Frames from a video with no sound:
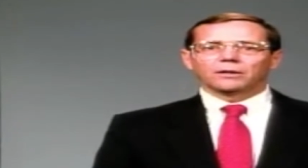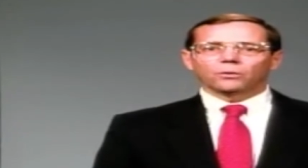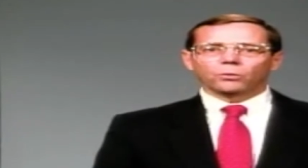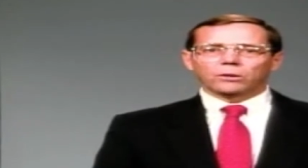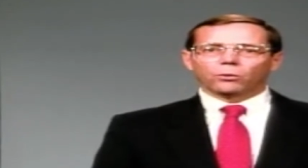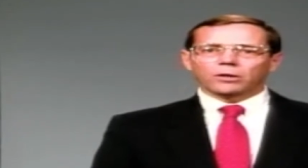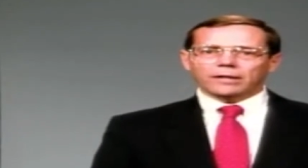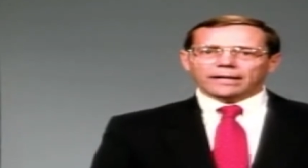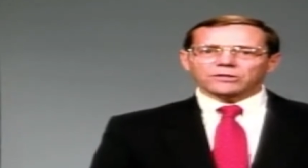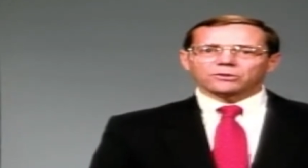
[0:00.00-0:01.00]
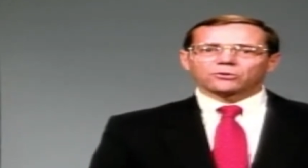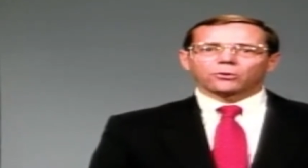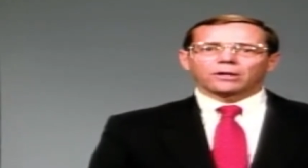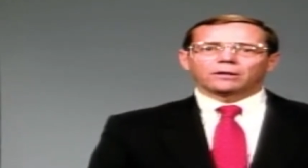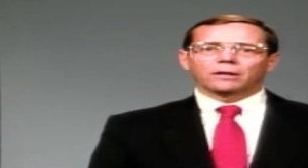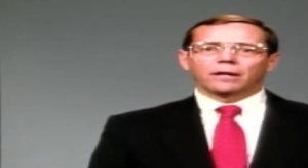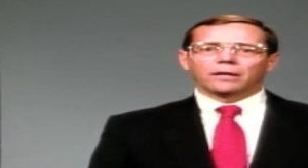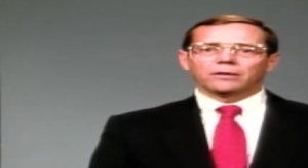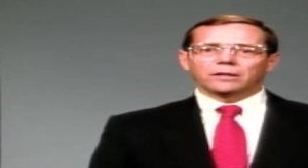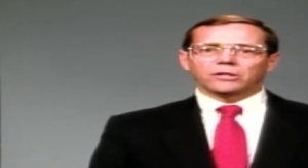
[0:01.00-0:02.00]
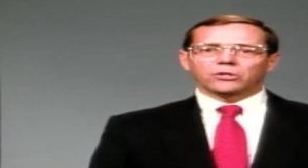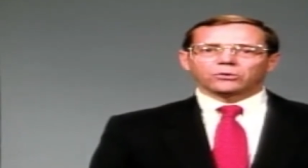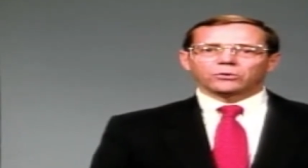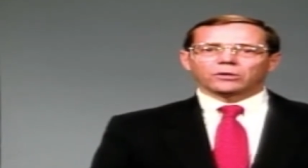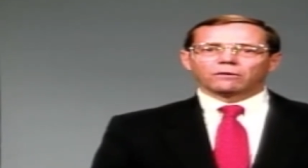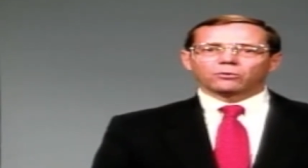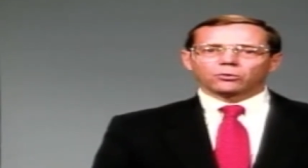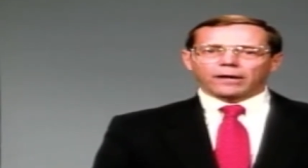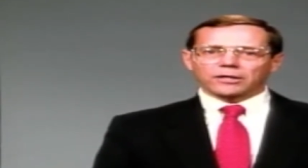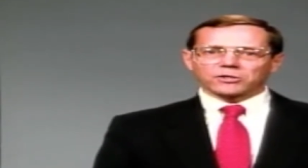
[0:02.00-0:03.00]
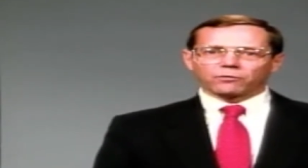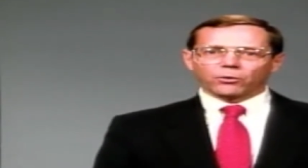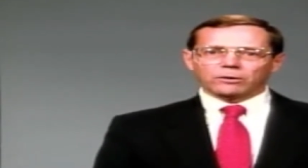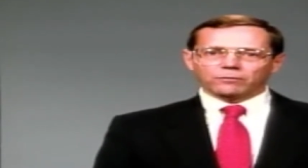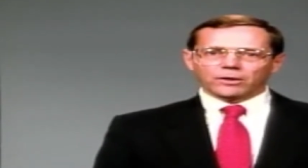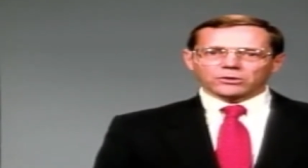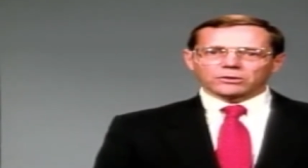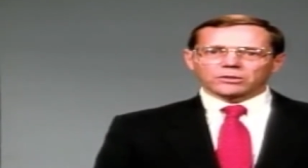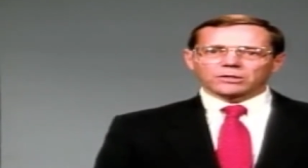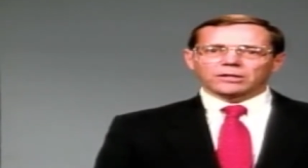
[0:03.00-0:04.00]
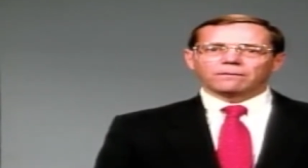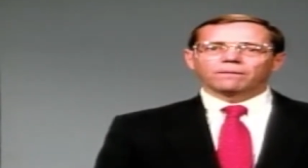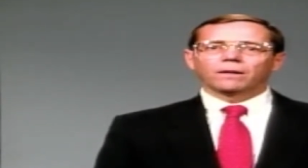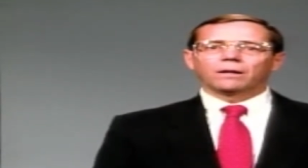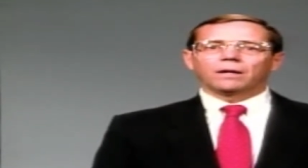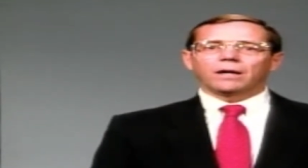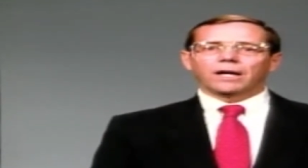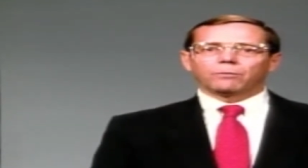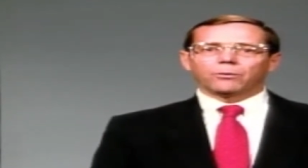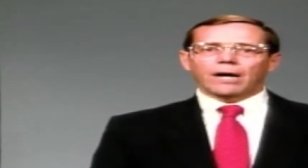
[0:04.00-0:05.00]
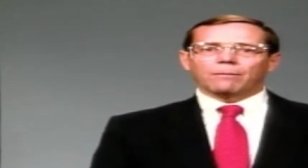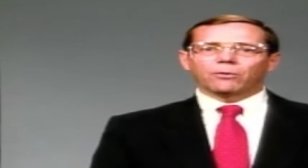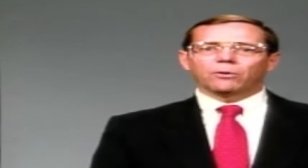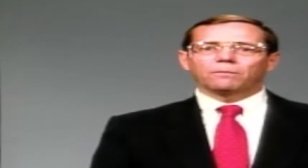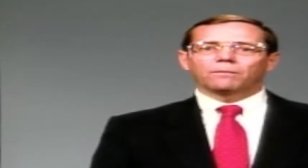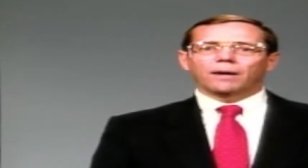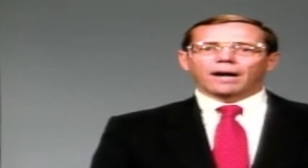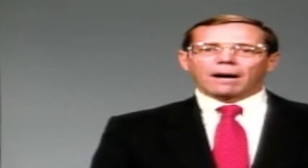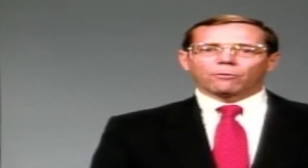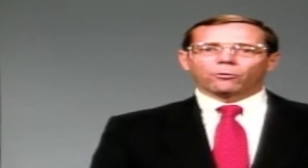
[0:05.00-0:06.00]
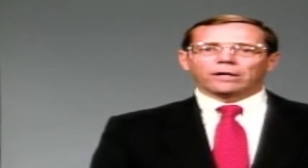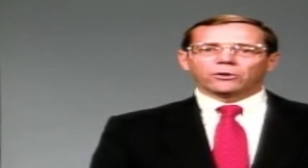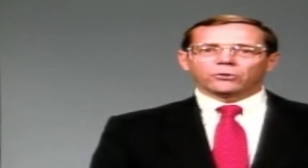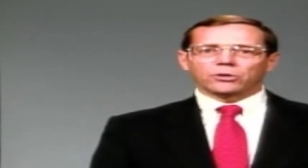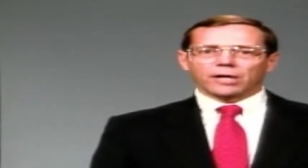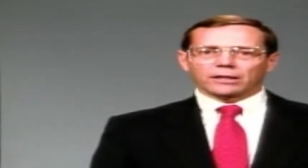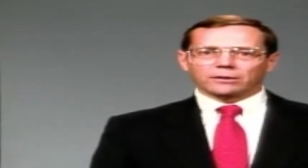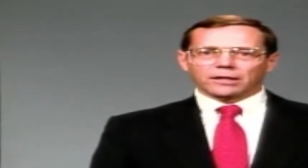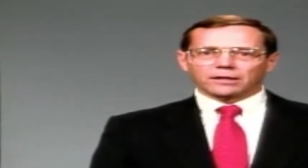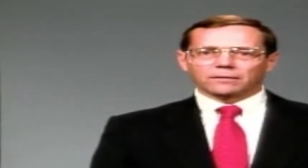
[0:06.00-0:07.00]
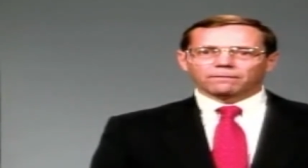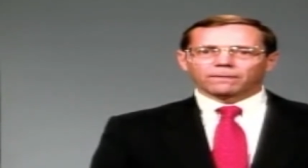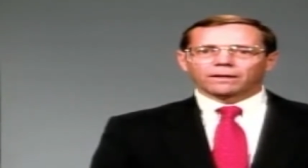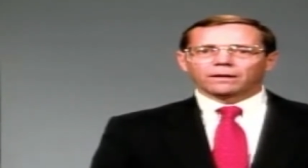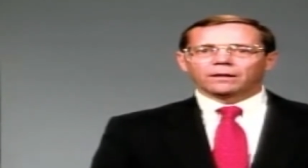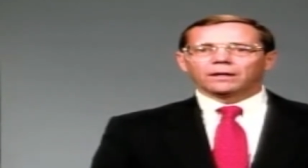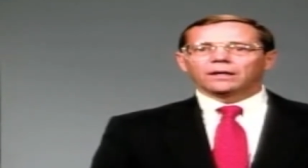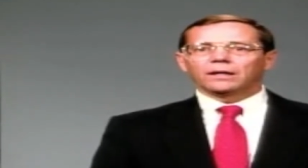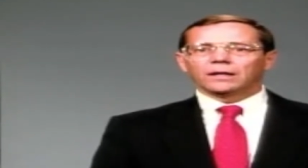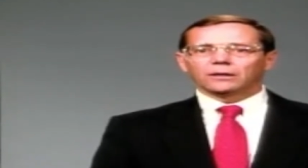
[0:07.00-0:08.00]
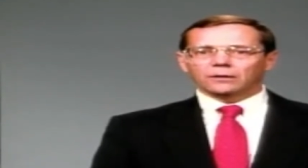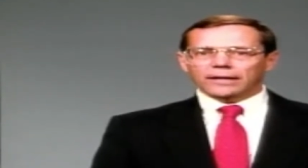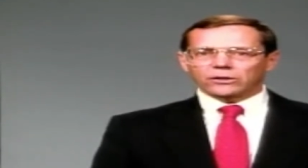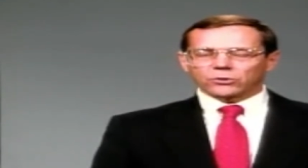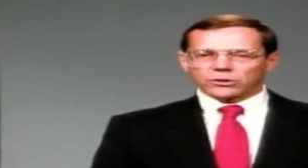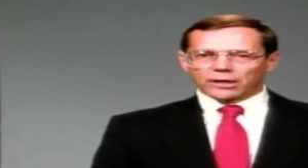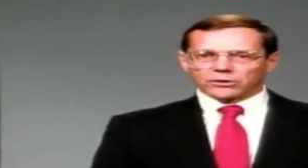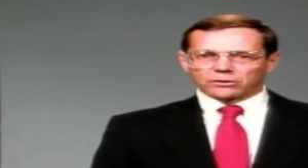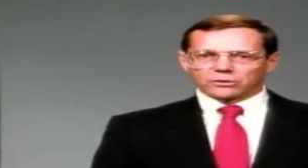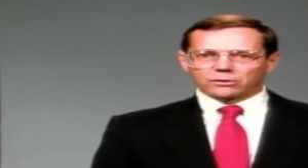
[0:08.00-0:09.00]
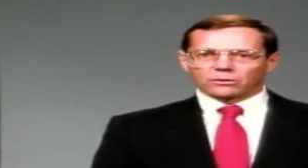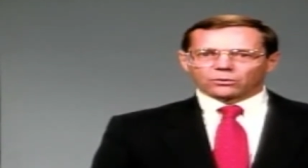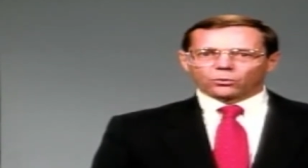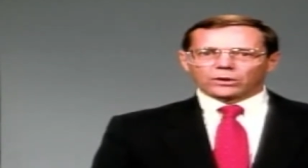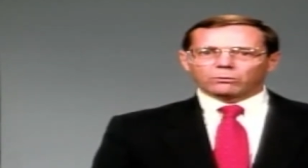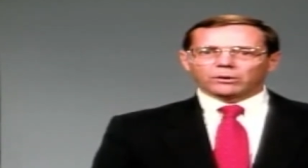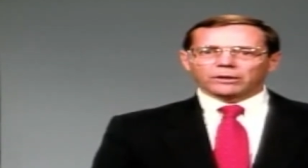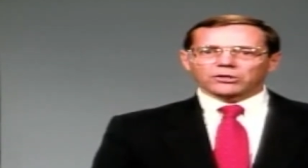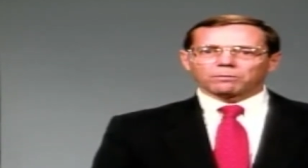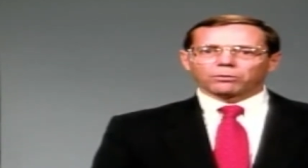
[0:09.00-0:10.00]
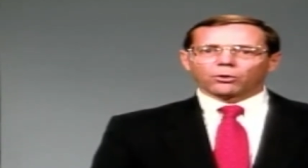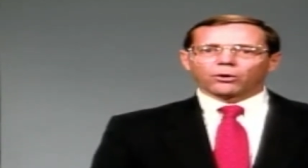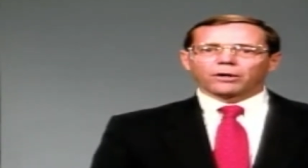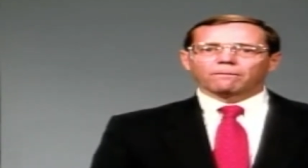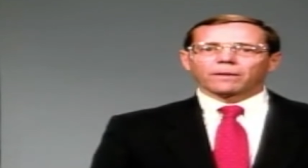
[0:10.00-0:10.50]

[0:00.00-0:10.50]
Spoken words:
we will concentrate on the issues of transfer efficiency and proper operator technique. In later sessions, we will explore